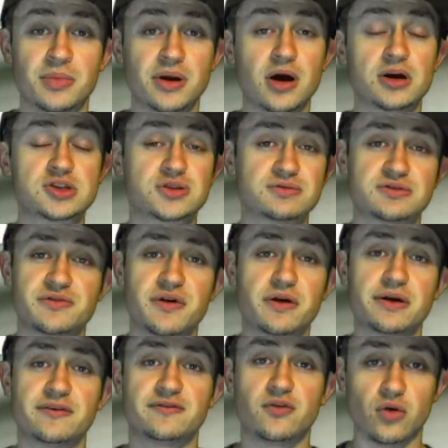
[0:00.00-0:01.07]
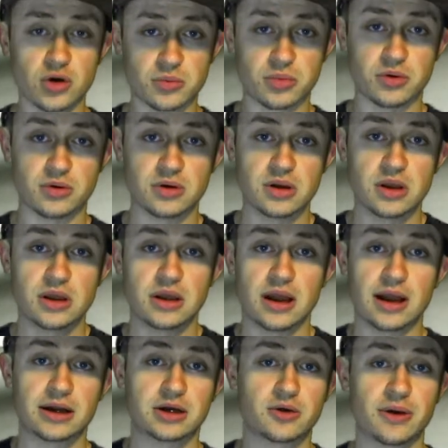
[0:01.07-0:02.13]
But also, it's very affordable.
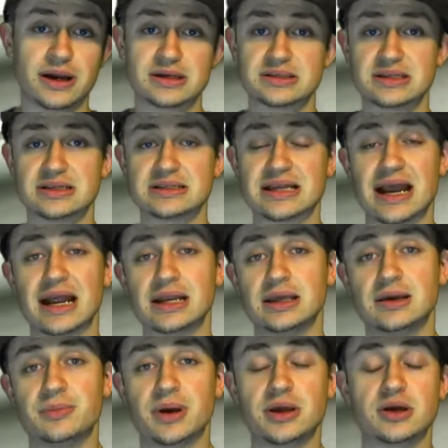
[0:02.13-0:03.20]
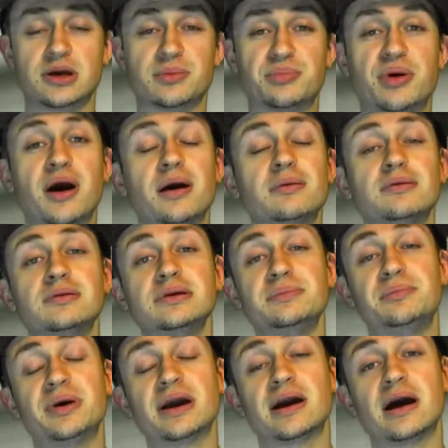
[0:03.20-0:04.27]
On Craigslist, on eBay, you can probably
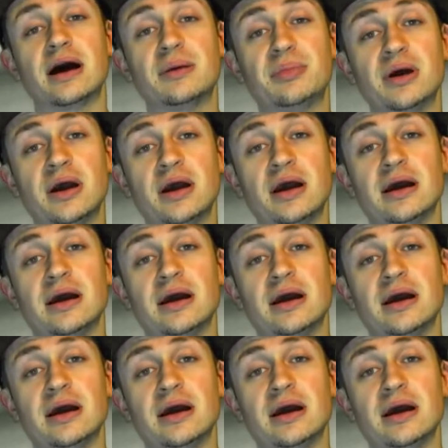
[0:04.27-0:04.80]
pick up